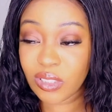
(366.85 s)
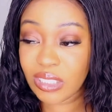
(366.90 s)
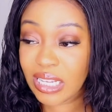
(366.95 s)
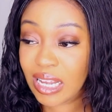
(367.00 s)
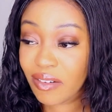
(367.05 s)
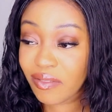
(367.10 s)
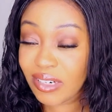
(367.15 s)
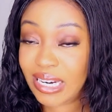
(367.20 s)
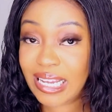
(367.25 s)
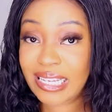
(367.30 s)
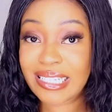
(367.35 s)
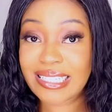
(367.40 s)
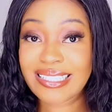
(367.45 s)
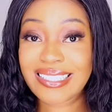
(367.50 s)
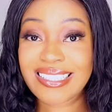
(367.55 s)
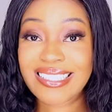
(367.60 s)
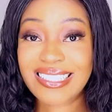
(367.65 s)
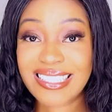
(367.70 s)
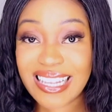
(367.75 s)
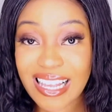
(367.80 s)
they have like
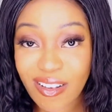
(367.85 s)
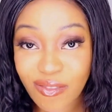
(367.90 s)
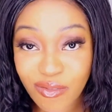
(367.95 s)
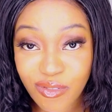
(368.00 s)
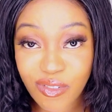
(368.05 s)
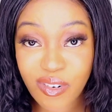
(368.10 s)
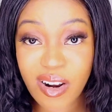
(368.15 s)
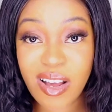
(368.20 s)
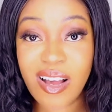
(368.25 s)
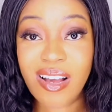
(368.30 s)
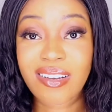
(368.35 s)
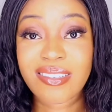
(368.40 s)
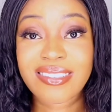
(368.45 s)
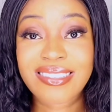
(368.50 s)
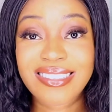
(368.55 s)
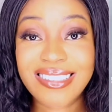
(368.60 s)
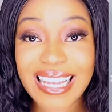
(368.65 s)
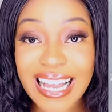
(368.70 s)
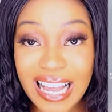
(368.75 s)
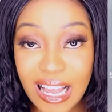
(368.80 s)
several
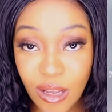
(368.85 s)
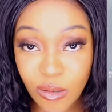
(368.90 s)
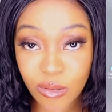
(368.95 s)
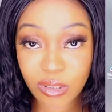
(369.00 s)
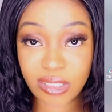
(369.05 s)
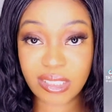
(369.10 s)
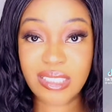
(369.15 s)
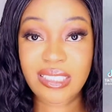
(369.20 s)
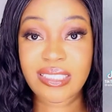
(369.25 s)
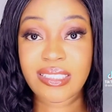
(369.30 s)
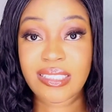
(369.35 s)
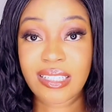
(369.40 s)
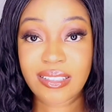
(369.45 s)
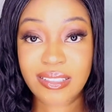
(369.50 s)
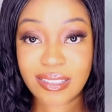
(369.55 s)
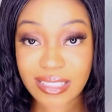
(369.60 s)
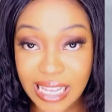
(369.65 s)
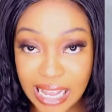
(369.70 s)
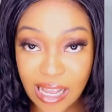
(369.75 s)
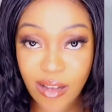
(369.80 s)
thousands
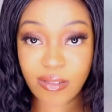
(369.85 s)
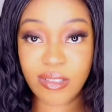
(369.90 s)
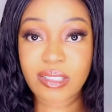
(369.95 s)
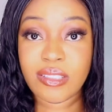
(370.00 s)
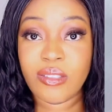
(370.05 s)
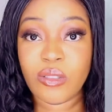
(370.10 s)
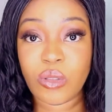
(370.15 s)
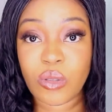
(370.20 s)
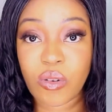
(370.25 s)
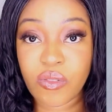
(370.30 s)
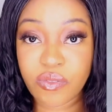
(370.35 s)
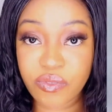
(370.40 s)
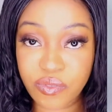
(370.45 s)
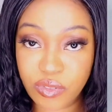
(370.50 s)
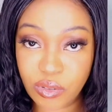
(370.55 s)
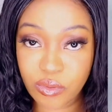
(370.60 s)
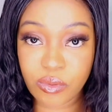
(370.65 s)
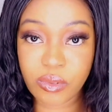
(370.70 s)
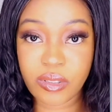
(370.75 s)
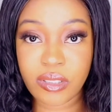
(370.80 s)
and thousands of
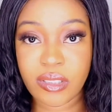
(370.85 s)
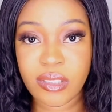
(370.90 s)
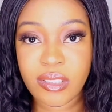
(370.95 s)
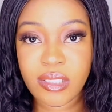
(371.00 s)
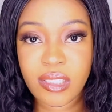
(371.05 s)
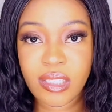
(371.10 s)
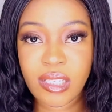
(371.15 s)
views,